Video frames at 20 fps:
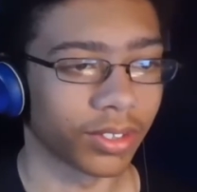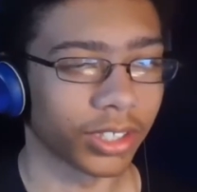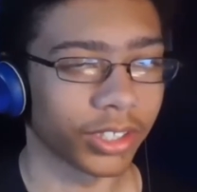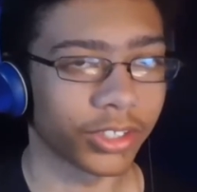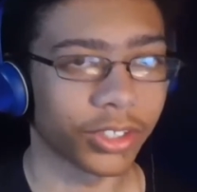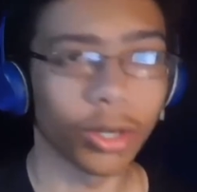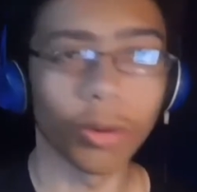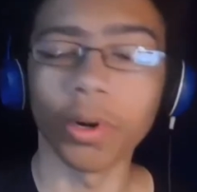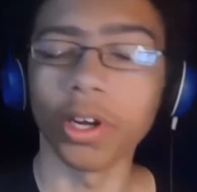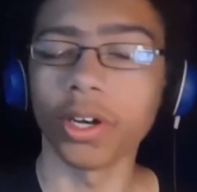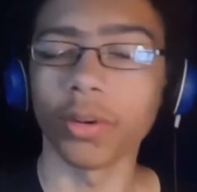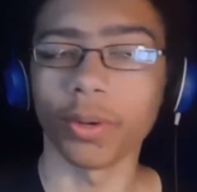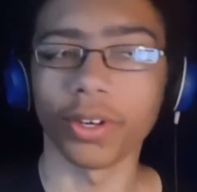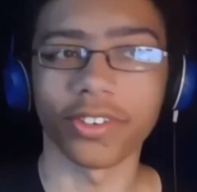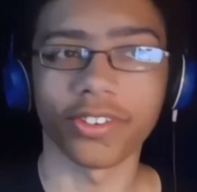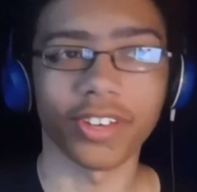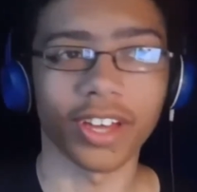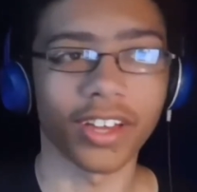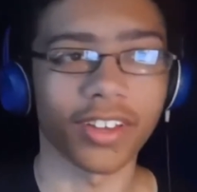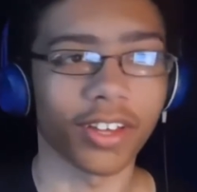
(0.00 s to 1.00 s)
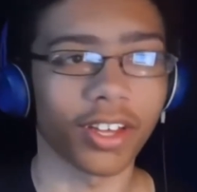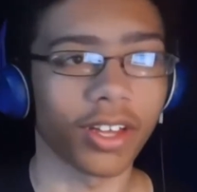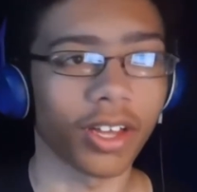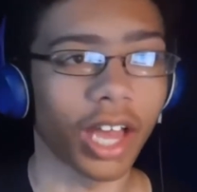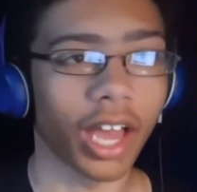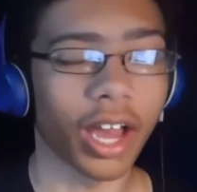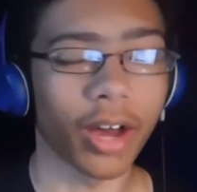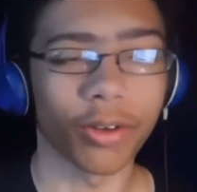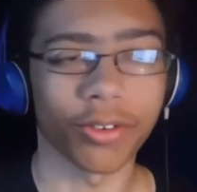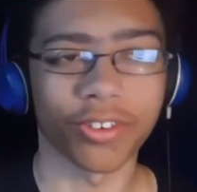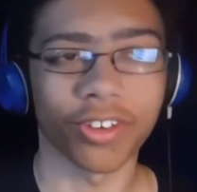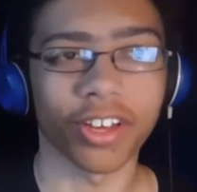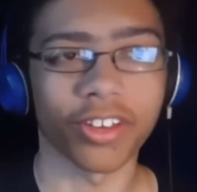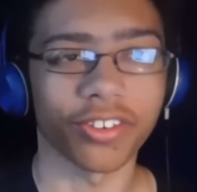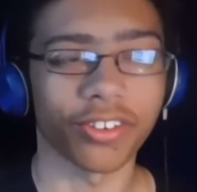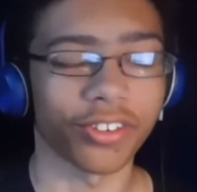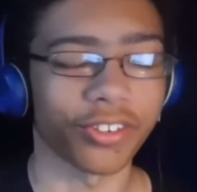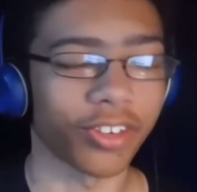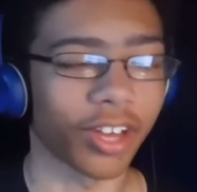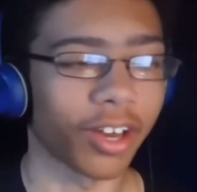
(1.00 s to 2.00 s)
Still wonder what Sa how
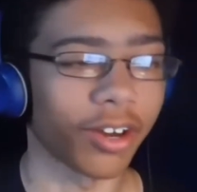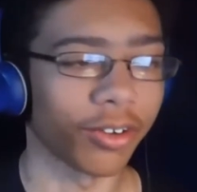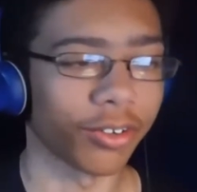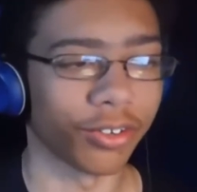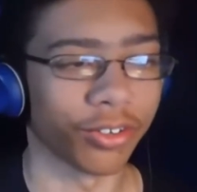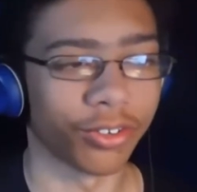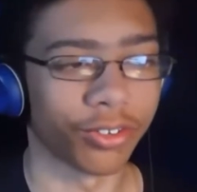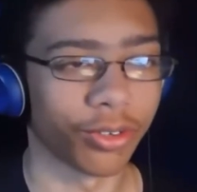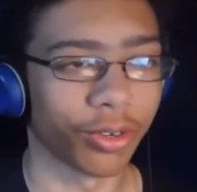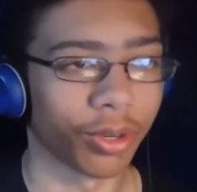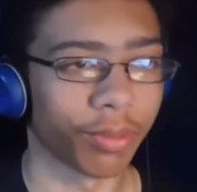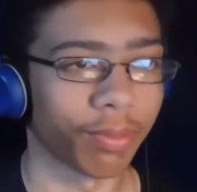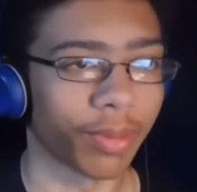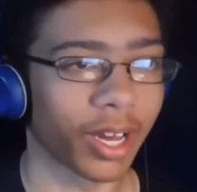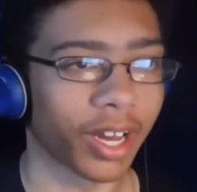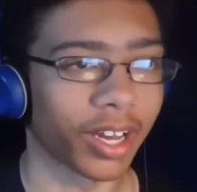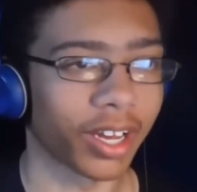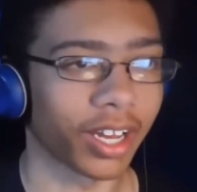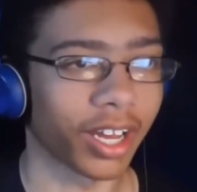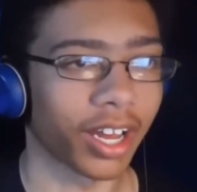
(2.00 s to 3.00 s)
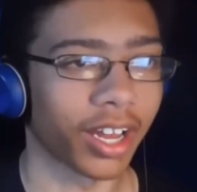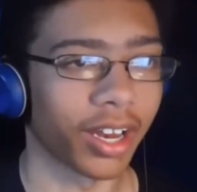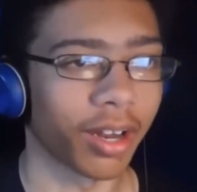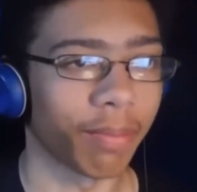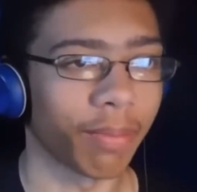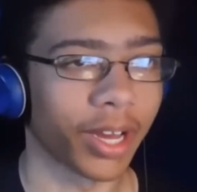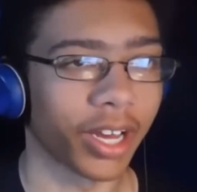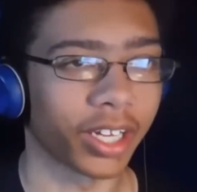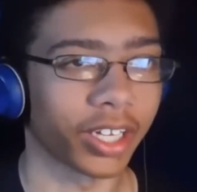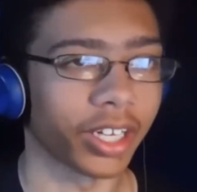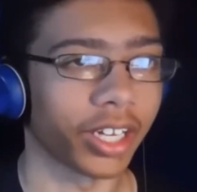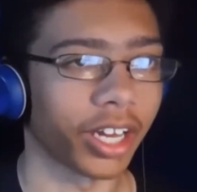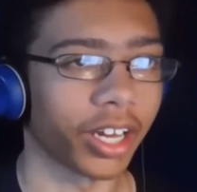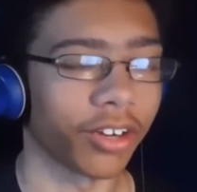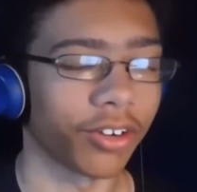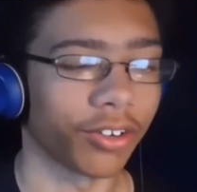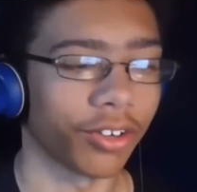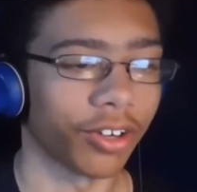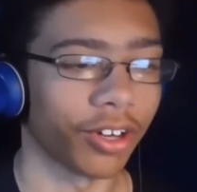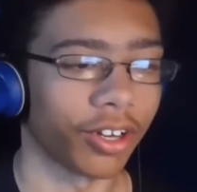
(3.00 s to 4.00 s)
Sassy Saddles is doing back at back in
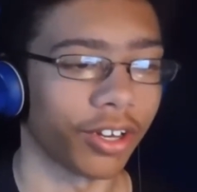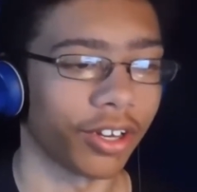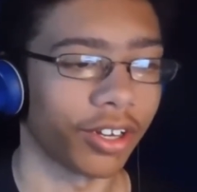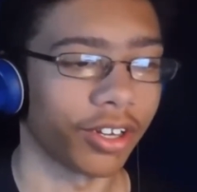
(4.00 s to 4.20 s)
Canterlot.